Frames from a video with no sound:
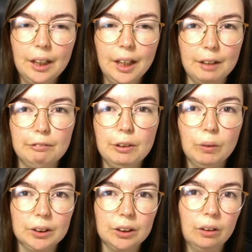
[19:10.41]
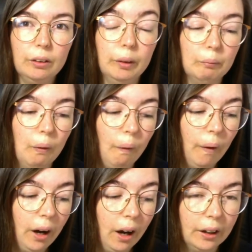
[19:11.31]
If you want to learn more,
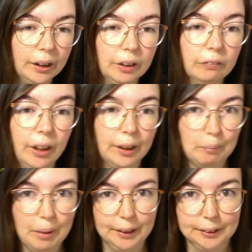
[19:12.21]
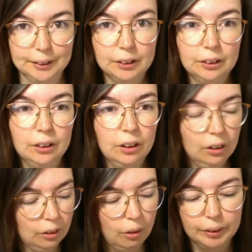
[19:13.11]
I recommend
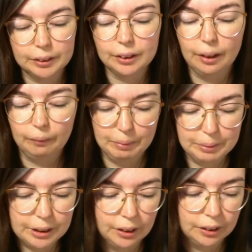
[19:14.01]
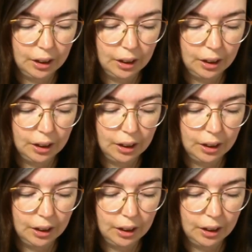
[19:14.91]
going to that website.